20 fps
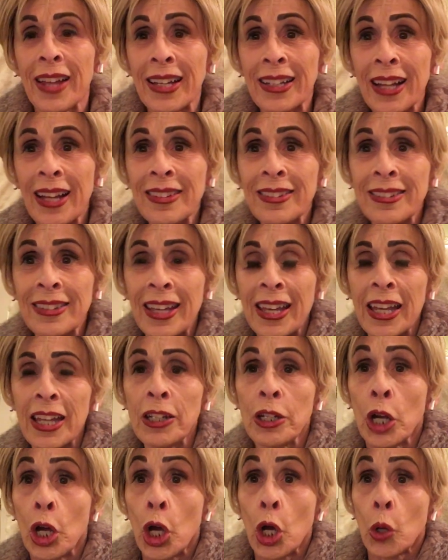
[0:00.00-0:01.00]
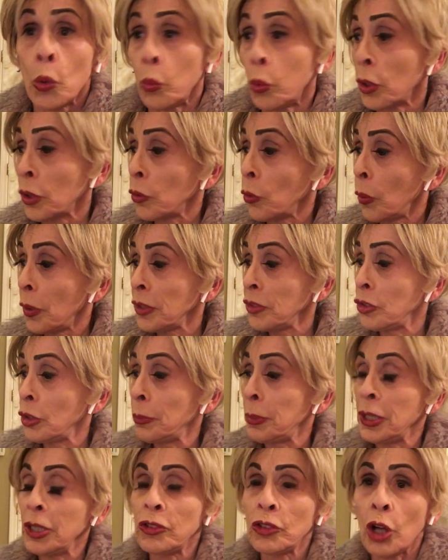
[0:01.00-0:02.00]
Like I said, we're going to
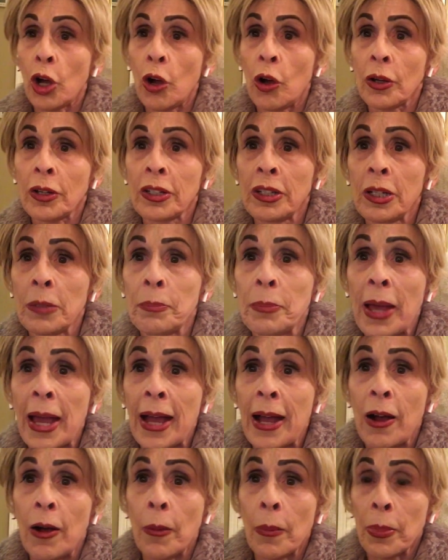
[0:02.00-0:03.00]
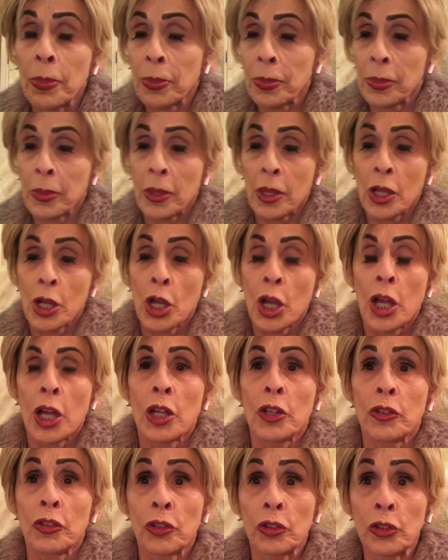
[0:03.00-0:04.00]
be talking about
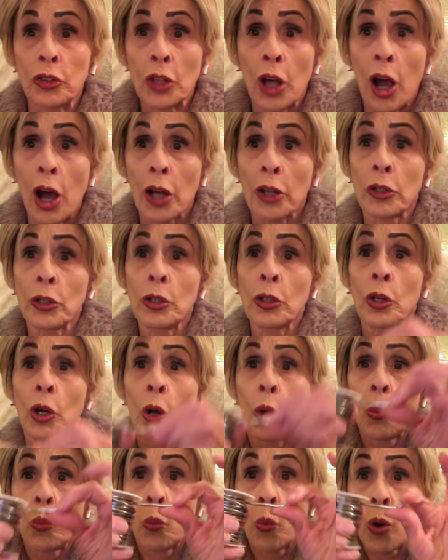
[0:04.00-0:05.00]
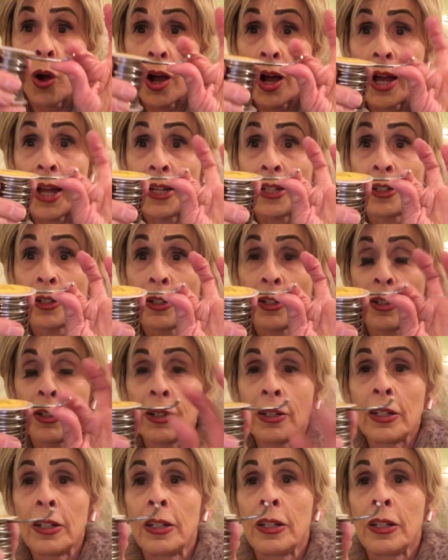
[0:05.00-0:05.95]
solder wire.